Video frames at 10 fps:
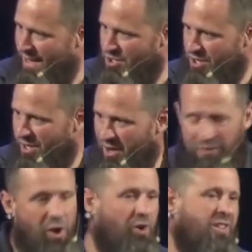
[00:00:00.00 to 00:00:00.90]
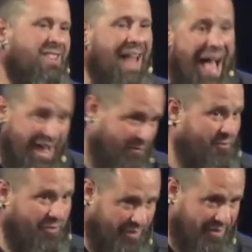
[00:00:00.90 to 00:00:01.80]
patch of her
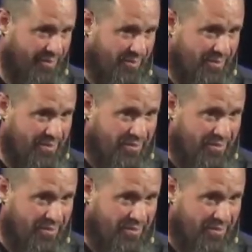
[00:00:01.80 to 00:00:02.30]
life.